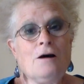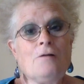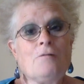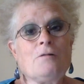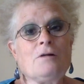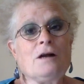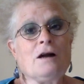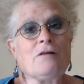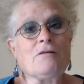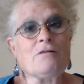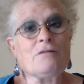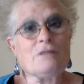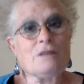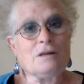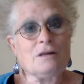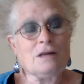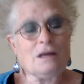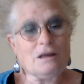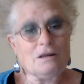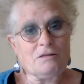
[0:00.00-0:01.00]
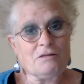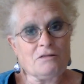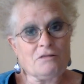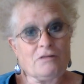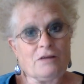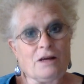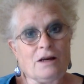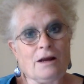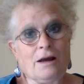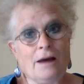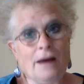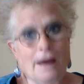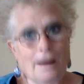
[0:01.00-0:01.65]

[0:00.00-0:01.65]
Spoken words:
whenever the negative event